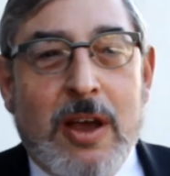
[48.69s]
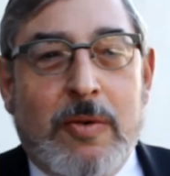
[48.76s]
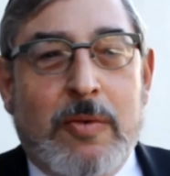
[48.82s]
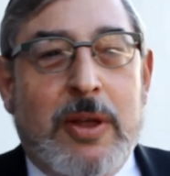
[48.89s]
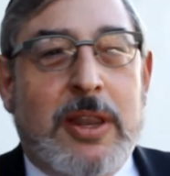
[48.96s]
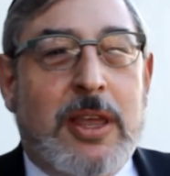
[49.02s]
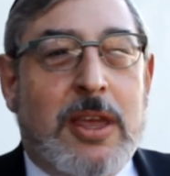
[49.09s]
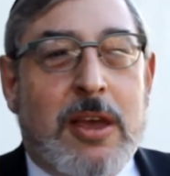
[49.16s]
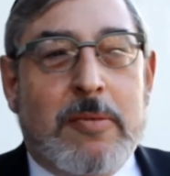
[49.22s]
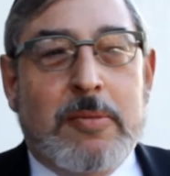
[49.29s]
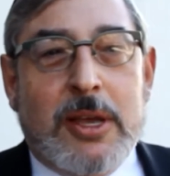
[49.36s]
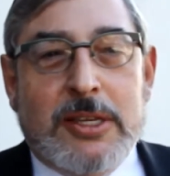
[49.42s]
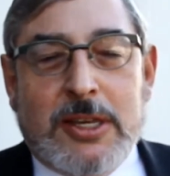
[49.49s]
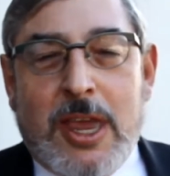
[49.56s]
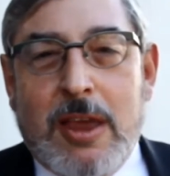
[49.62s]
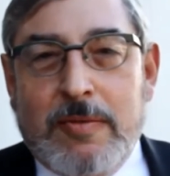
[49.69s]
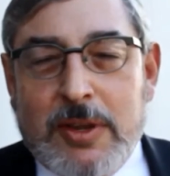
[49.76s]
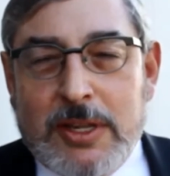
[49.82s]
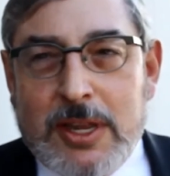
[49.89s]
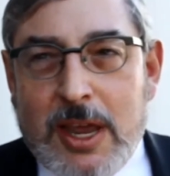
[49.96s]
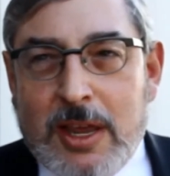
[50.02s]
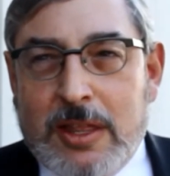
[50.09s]
When the EMS came to
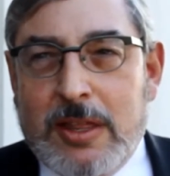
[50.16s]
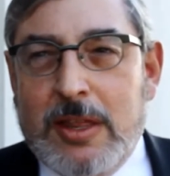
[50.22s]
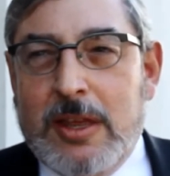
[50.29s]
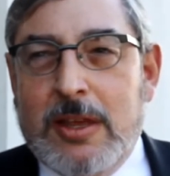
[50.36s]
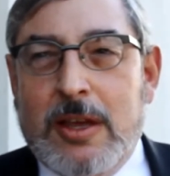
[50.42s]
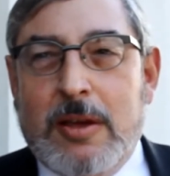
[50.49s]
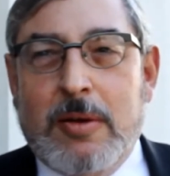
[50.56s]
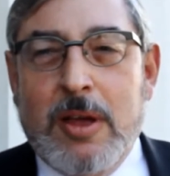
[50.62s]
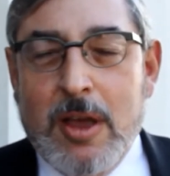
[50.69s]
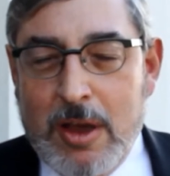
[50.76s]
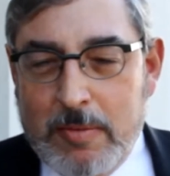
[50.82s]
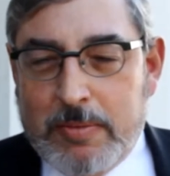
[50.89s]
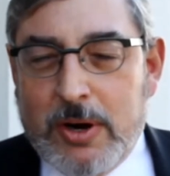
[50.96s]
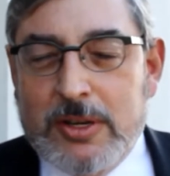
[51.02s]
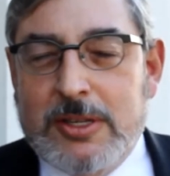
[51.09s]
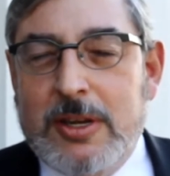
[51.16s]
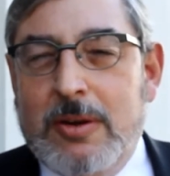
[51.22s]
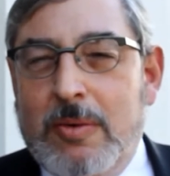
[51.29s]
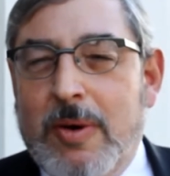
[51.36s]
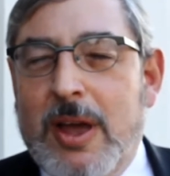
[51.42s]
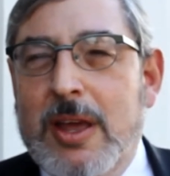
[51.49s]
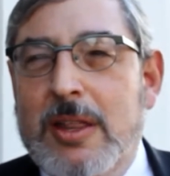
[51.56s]
take the uh, person
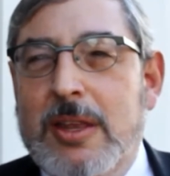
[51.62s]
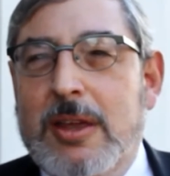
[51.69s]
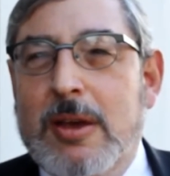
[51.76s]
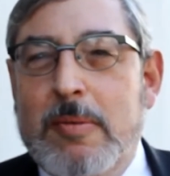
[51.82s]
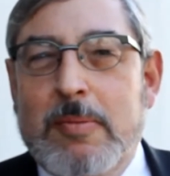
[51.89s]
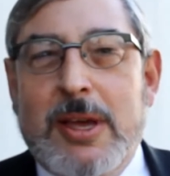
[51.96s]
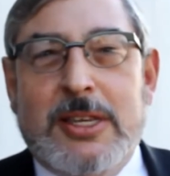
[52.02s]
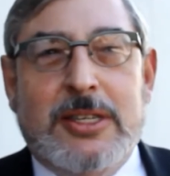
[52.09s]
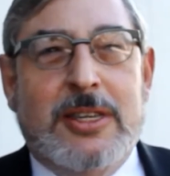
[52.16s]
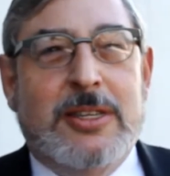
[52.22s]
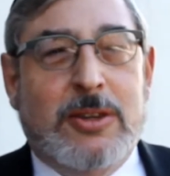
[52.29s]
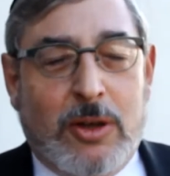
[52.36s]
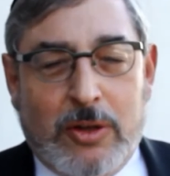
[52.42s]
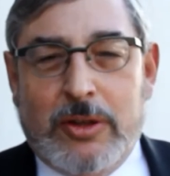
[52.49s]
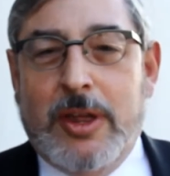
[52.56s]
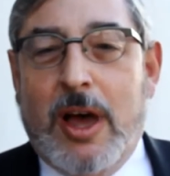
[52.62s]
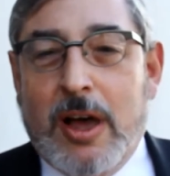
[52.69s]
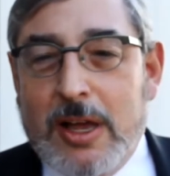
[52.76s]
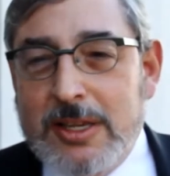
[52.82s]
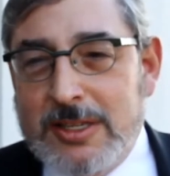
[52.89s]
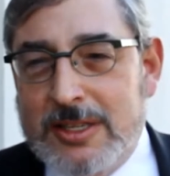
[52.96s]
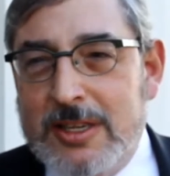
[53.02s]
away, the EMS told
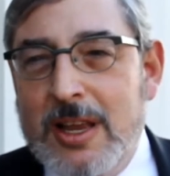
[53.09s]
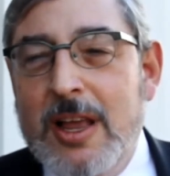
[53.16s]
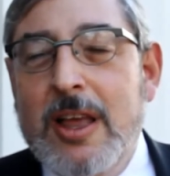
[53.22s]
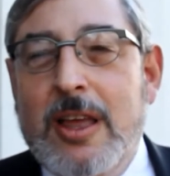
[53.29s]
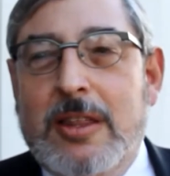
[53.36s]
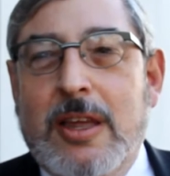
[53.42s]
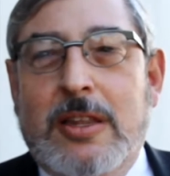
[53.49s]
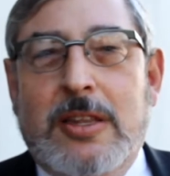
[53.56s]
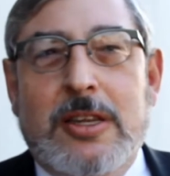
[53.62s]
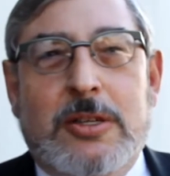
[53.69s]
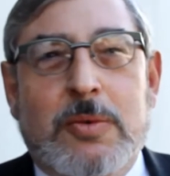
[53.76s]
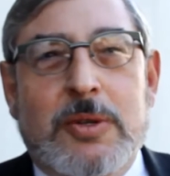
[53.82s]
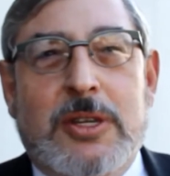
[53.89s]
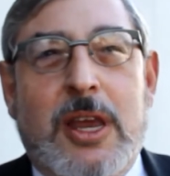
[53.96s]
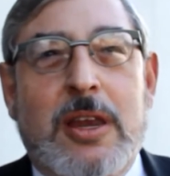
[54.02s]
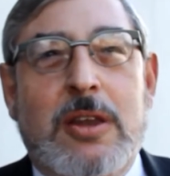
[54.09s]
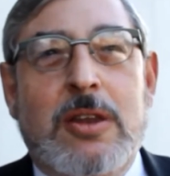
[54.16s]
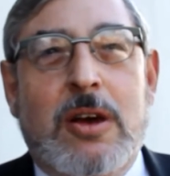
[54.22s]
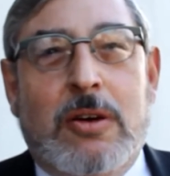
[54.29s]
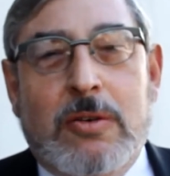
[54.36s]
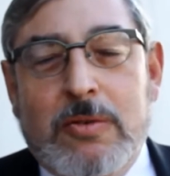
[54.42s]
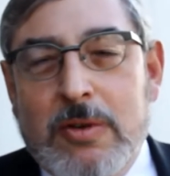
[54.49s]
us that this was a
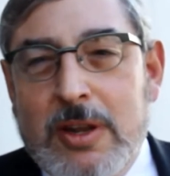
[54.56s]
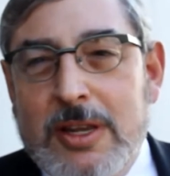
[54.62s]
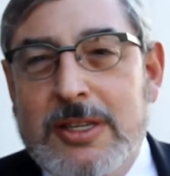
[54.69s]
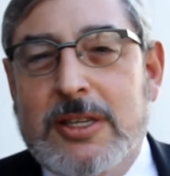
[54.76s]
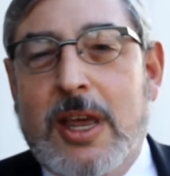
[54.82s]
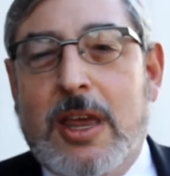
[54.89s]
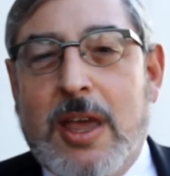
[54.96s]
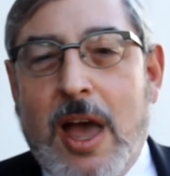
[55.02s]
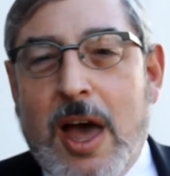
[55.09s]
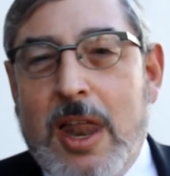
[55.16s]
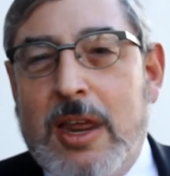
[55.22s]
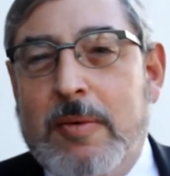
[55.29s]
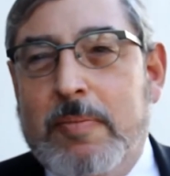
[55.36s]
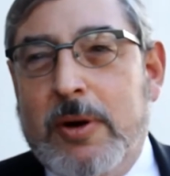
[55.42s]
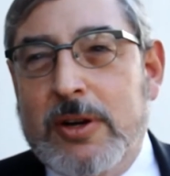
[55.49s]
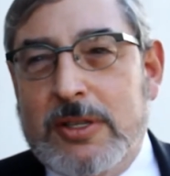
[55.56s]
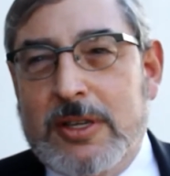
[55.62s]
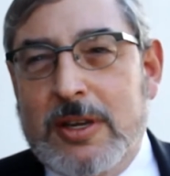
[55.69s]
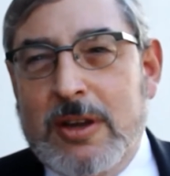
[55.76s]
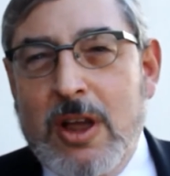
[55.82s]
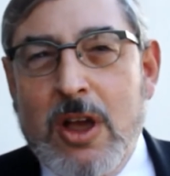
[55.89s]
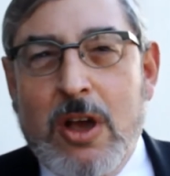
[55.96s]
known psychotic
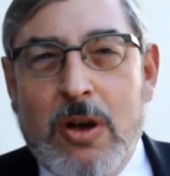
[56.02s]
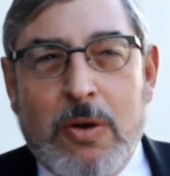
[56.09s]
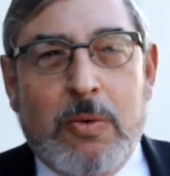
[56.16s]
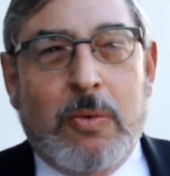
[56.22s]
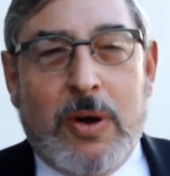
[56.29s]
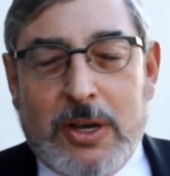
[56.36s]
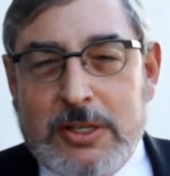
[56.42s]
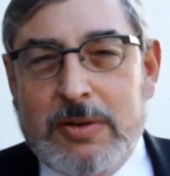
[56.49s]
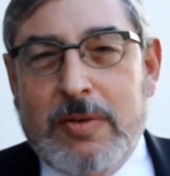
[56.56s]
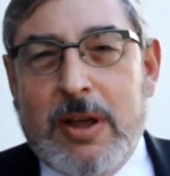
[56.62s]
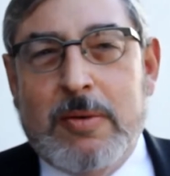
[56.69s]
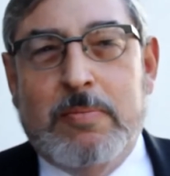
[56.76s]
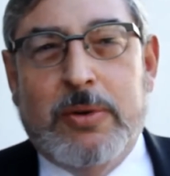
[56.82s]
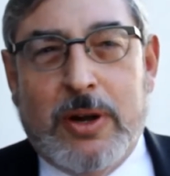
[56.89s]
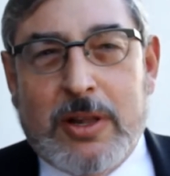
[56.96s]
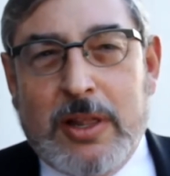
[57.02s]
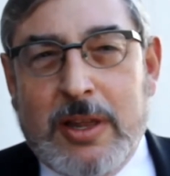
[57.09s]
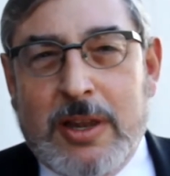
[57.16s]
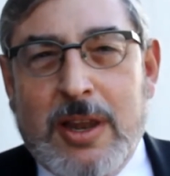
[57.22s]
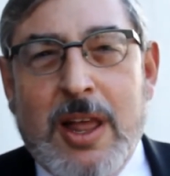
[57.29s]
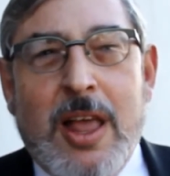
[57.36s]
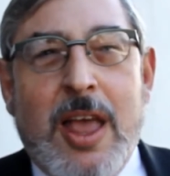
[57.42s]
person who walks around
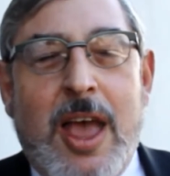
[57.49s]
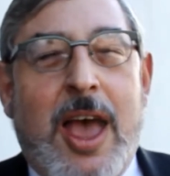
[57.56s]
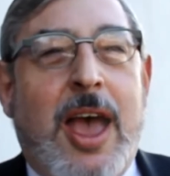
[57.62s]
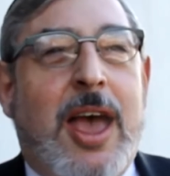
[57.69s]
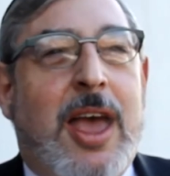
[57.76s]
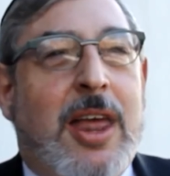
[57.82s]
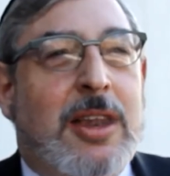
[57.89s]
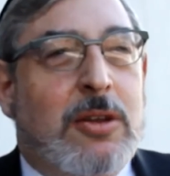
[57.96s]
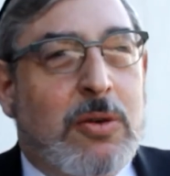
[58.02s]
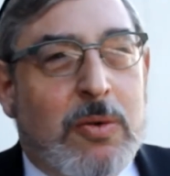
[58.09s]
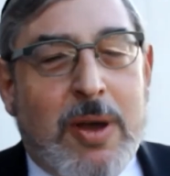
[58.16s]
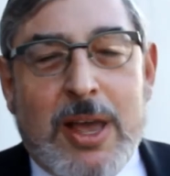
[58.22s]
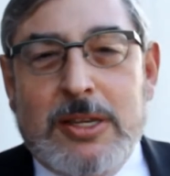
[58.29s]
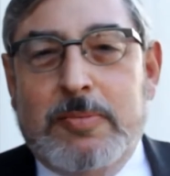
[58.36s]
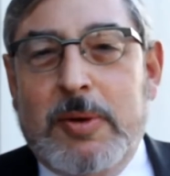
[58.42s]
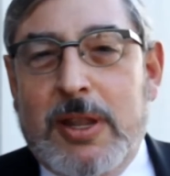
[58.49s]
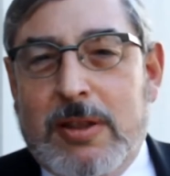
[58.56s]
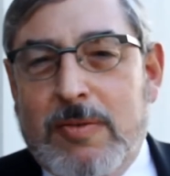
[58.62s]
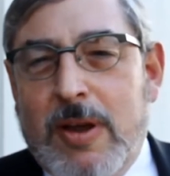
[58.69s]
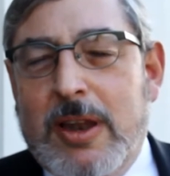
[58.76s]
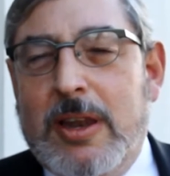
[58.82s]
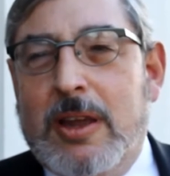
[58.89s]
Brooklyn and who has been
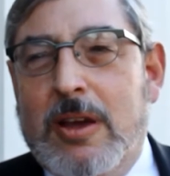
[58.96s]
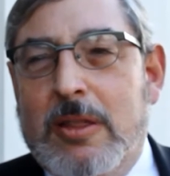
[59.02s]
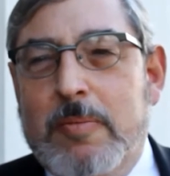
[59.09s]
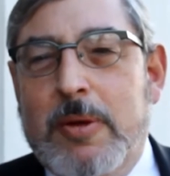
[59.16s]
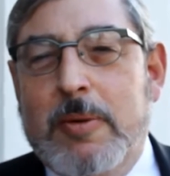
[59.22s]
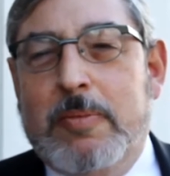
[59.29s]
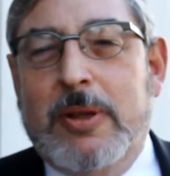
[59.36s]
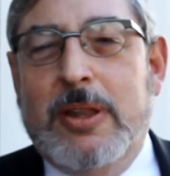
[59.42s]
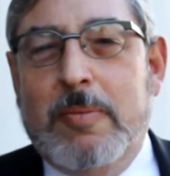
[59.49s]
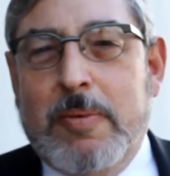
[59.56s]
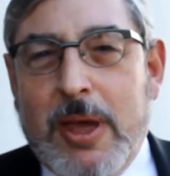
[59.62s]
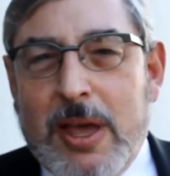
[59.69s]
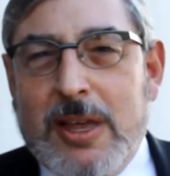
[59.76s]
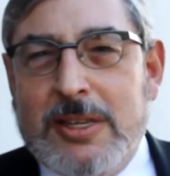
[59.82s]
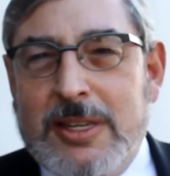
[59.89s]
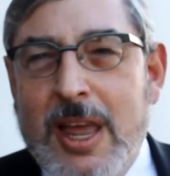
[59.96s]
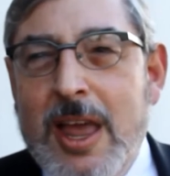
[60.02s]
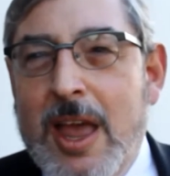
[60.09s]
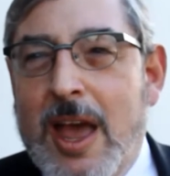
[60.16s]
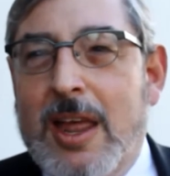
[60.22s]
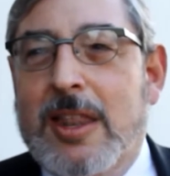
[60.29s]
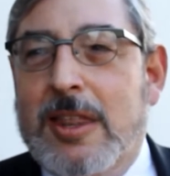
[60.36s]
threatening other people in the past.
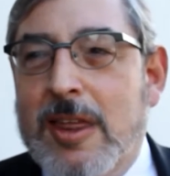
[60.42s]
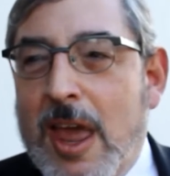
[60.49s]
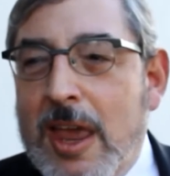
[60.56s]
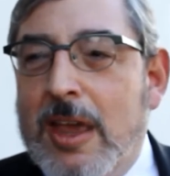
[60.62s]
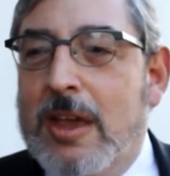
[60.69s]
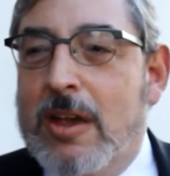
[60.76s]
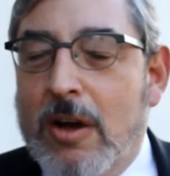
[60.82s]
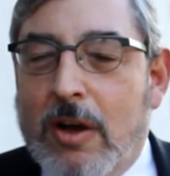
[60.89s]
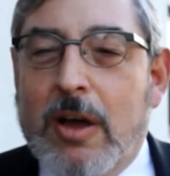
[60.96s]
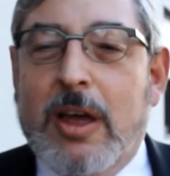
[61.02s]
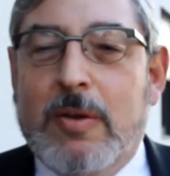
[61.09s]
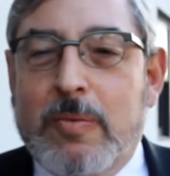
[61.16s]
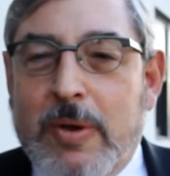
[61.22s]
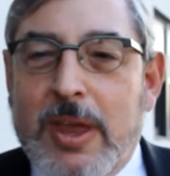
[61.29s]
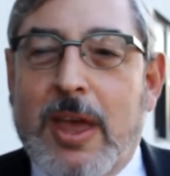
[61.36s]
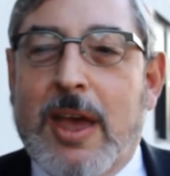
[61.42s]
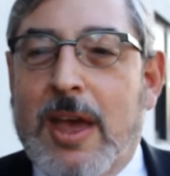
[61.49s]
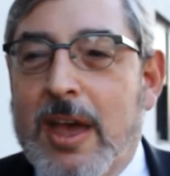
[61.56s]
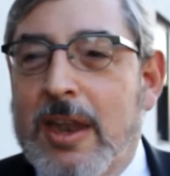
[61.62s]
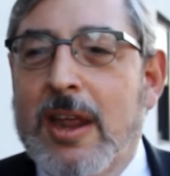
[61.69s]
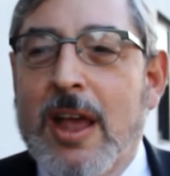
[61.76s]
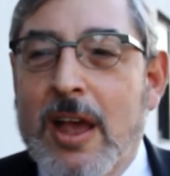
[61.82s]
And thank God we
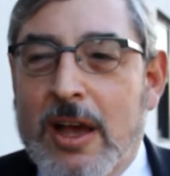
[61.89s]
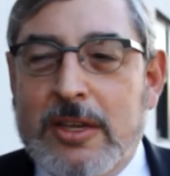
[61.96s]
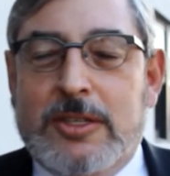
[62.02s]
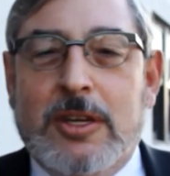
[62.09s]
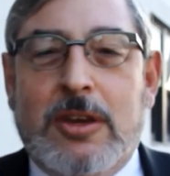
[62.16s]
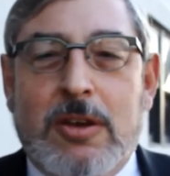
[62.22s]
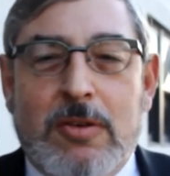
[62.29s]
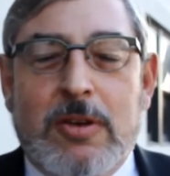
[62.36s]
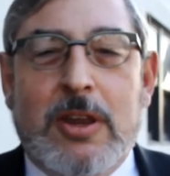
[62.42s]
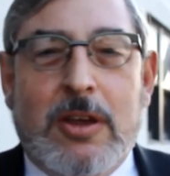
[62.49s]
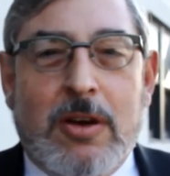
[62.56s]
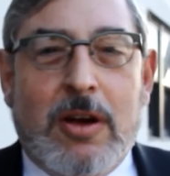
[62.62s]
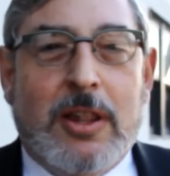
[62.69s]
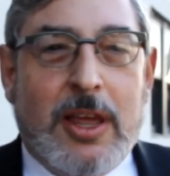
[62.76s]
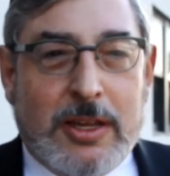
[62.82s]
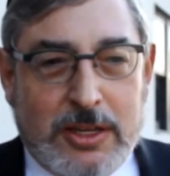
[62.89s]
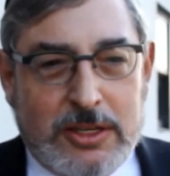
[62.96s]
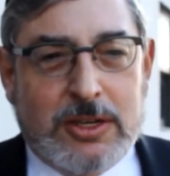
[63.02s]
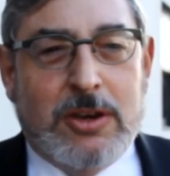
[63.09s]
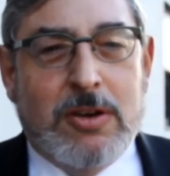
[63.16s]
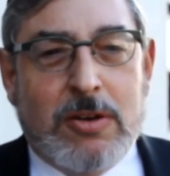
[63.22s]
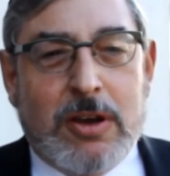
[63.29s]
had a security guard like the
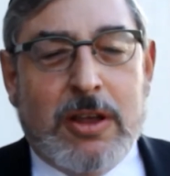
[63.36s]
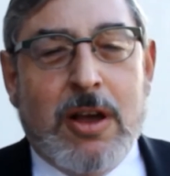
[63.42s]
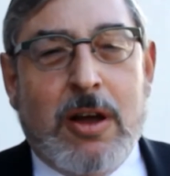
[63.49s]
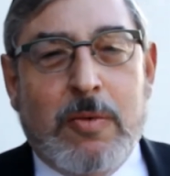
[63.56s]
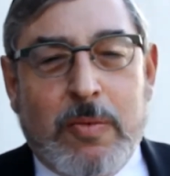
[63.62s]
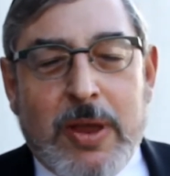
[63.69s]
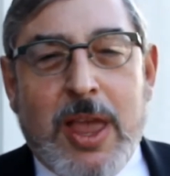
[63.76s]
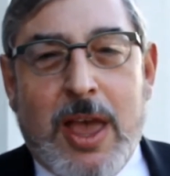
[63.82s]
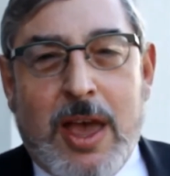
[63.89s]
security guard we